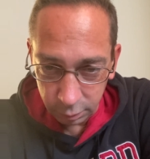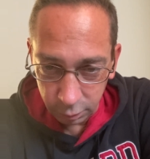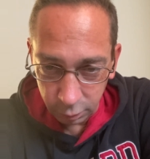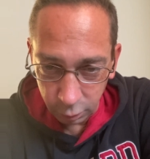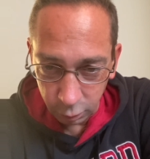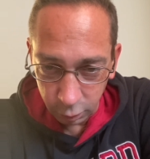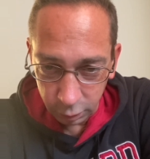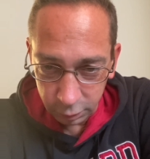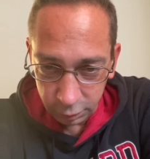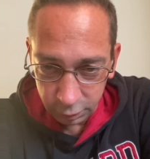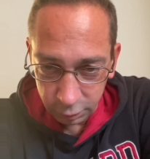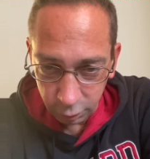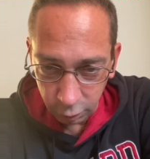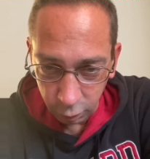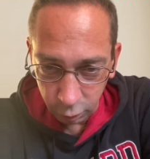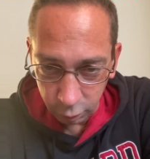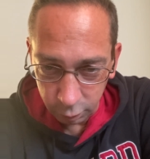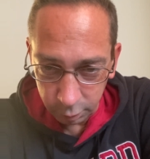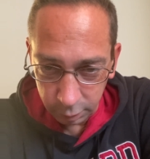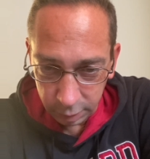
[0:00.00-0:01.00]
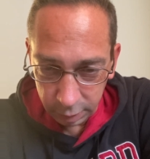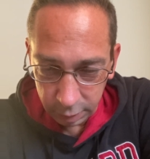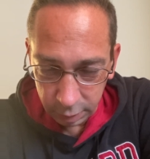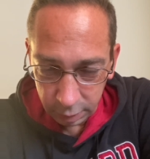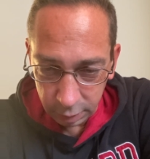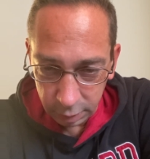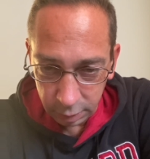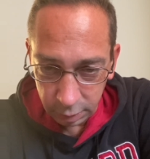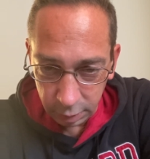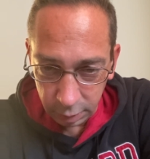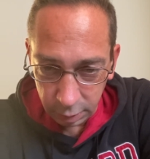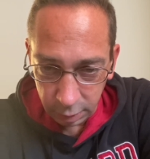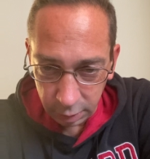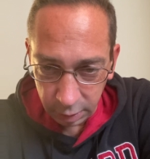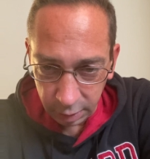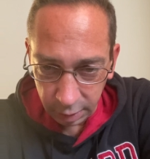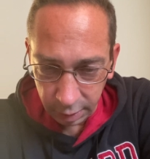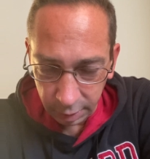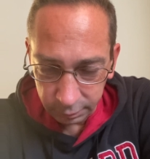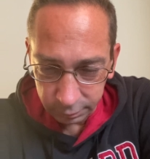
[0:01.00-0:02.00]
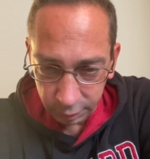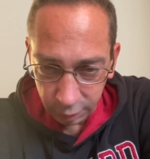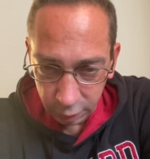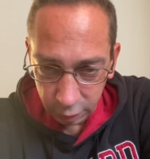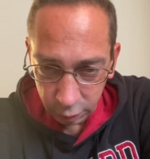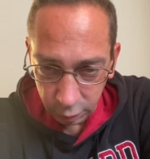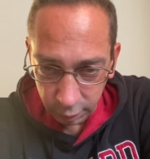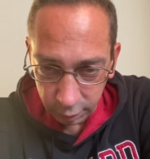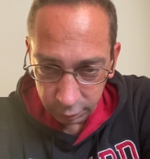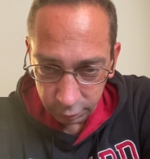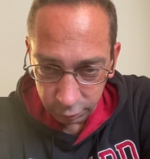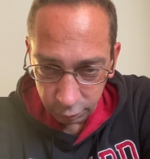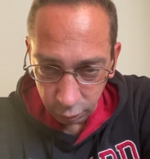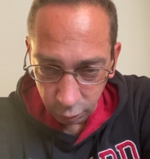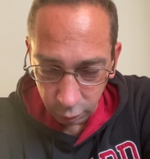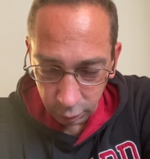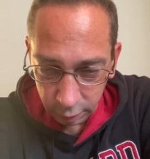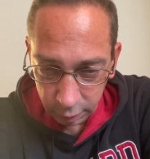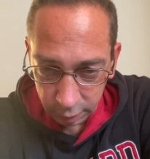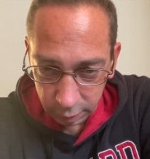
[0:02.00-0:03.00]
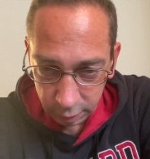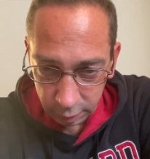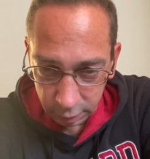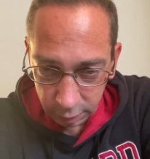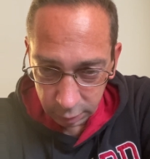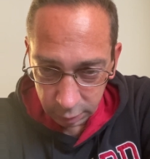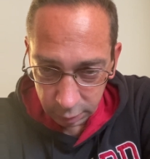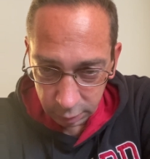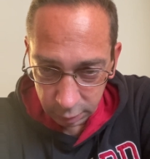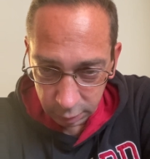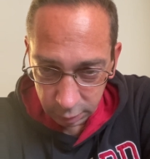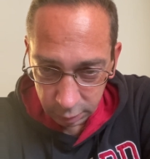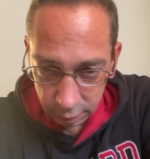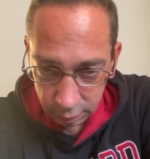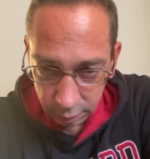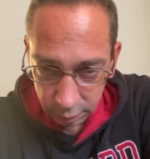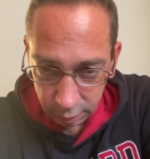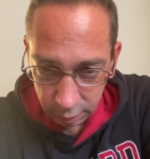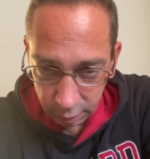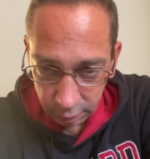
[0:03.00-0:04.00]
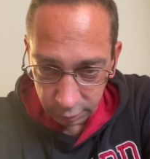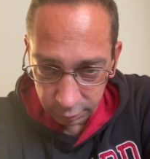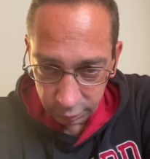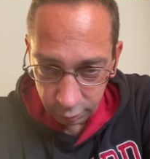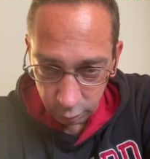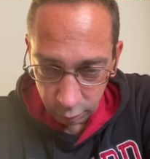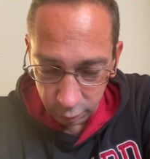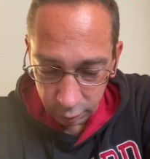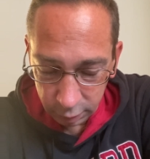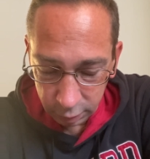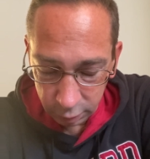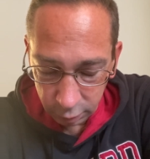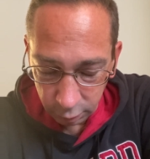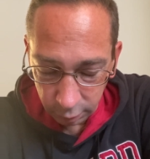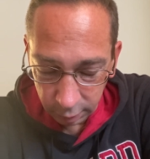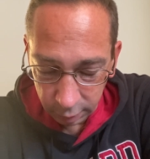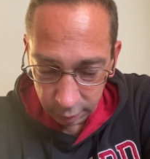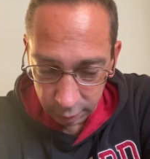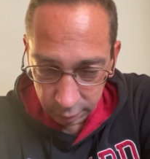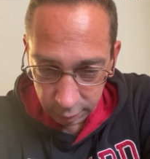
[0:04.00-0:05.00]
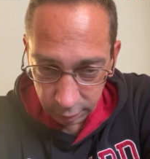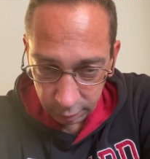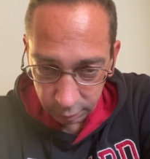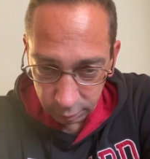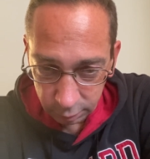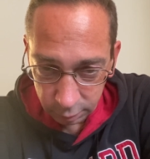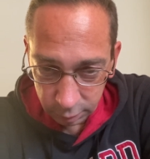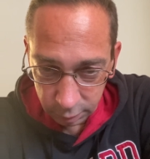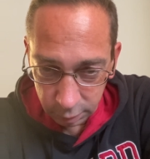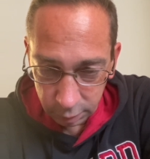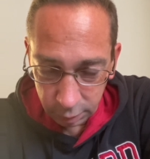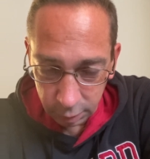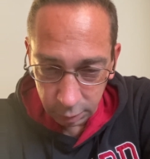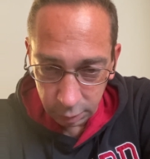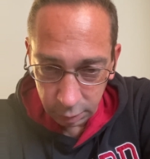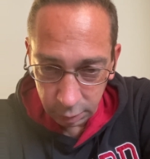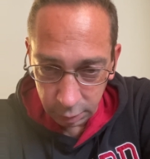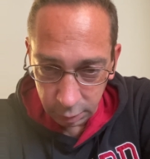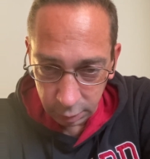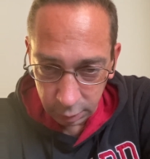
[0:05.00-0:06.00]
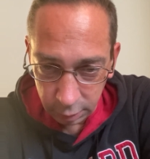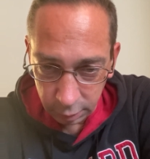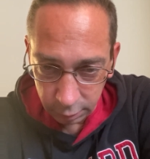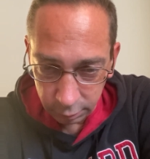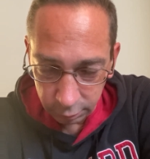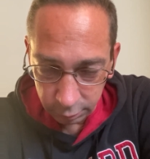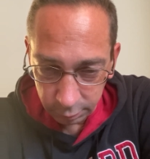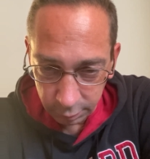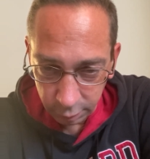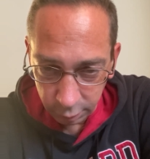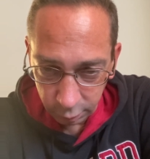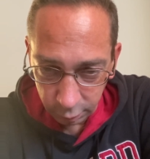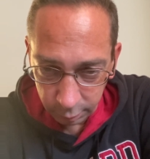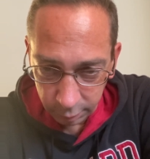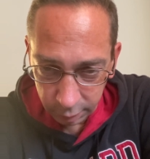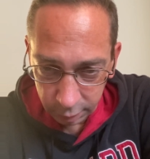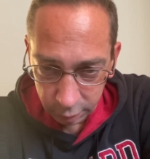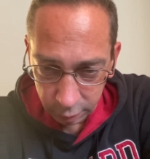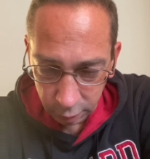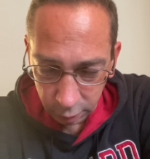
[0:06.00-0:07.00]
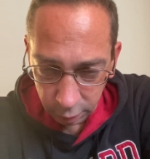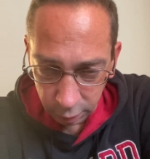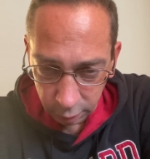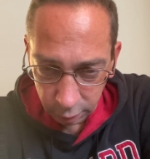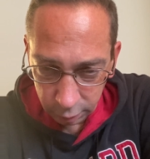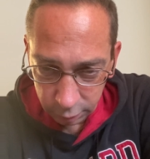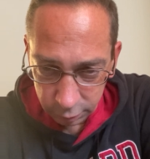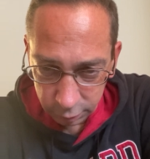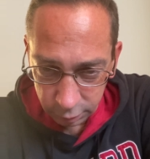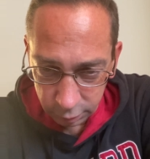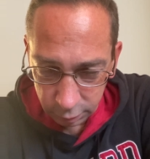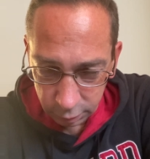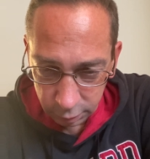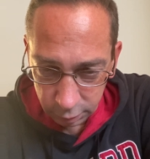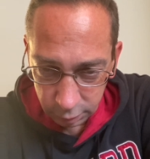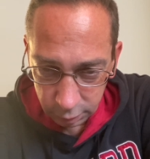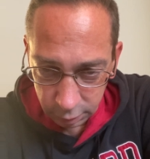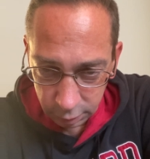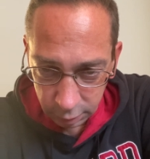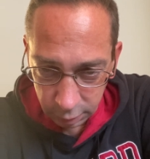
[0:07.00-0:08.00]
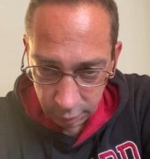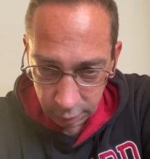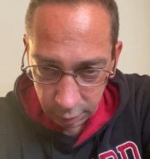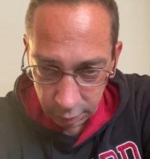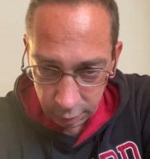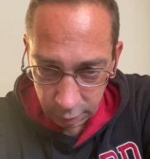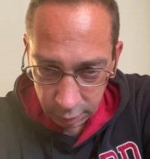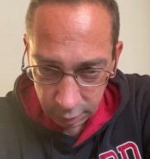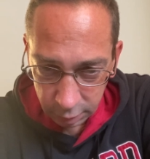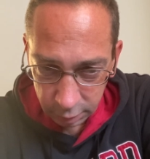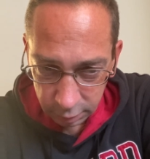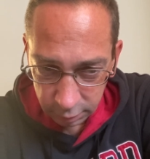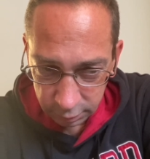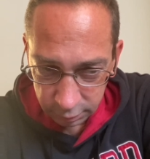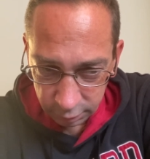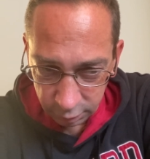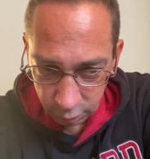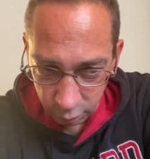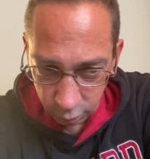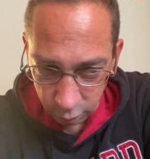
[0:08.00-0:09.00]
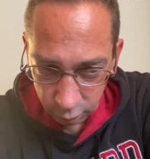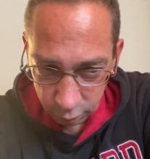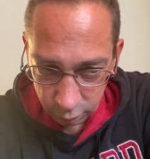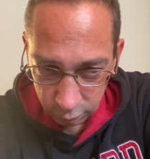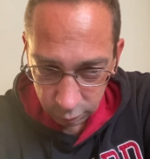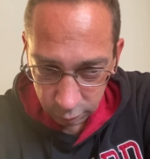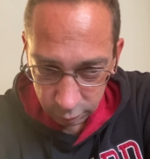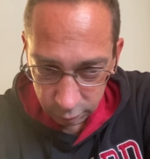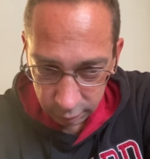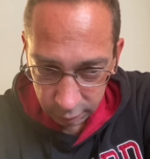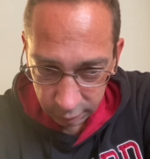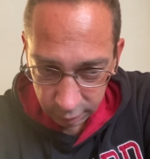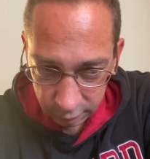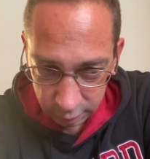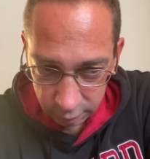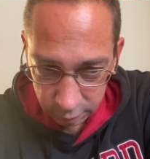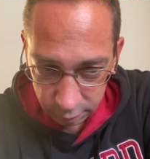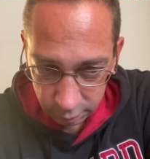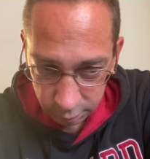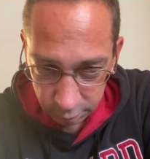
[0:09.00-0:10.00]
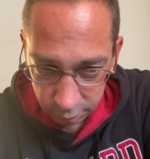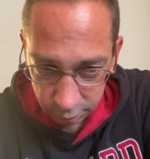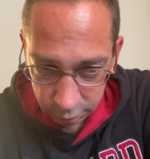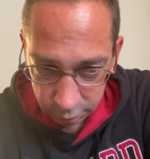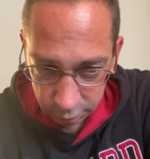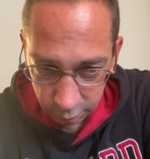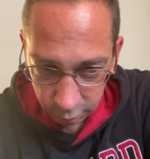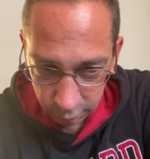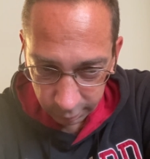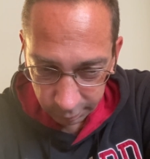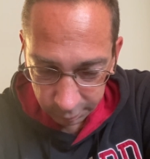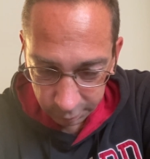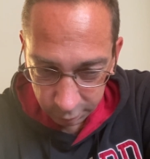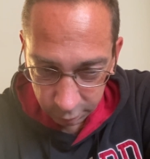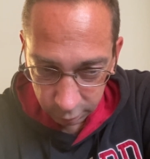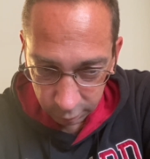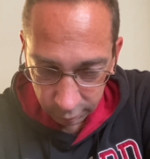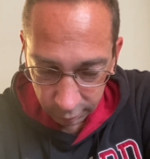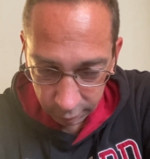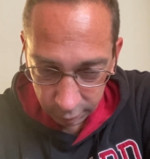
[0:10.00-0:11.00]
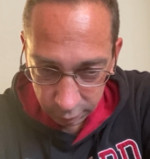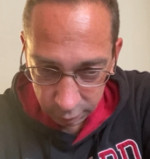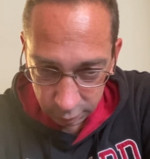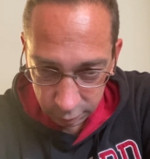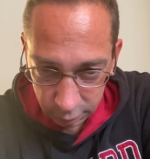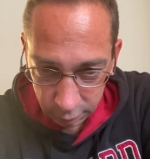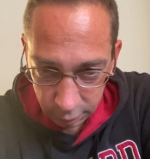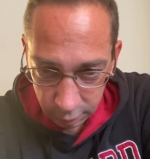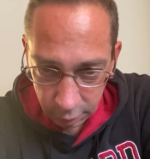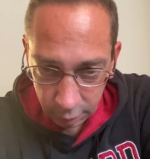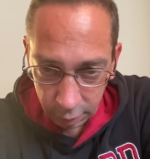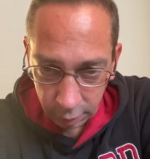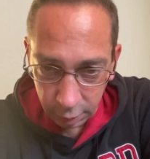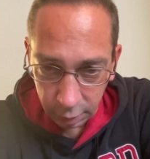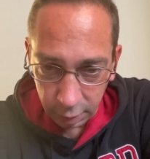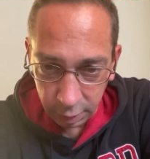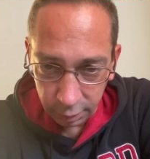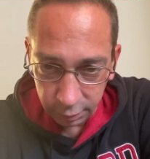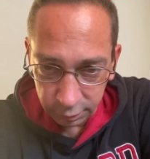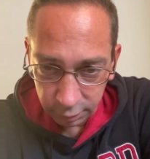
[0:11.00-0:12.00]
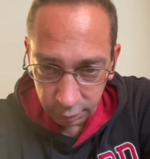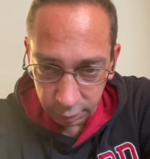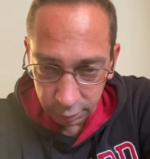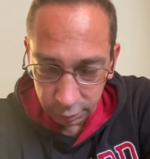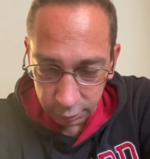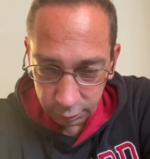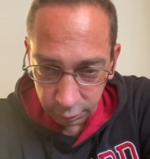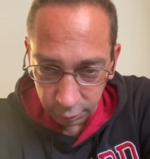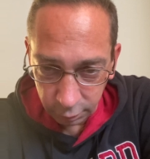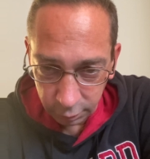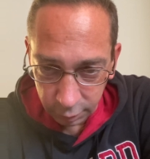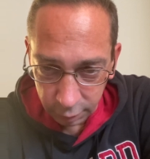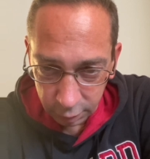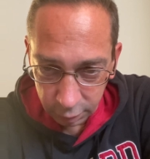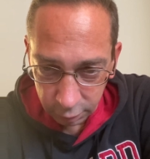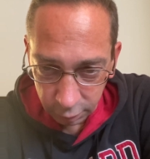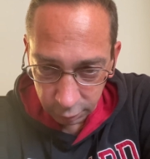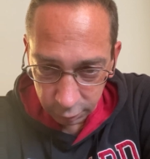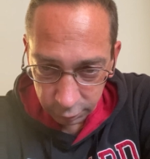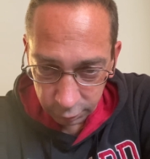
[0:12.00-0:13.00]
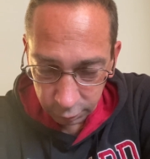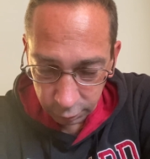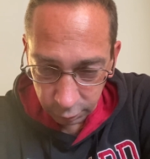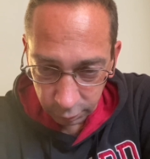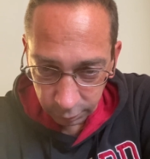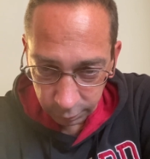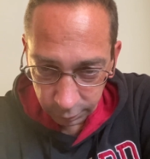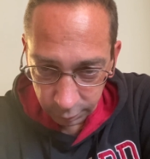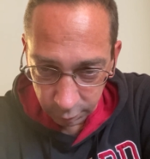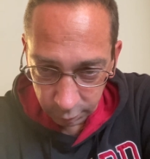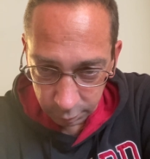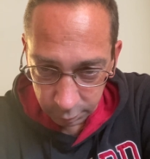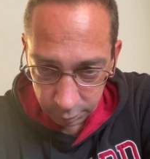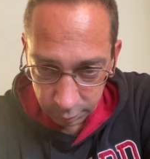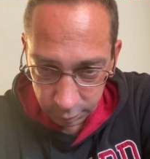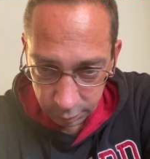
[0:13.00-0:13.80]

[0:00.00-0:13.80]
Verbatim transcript: once told me, I've got a great story. I said, well, you need to write it down. my roommate in college. He said, well, okay, well, why would I do that? I said, so that it turns into a film.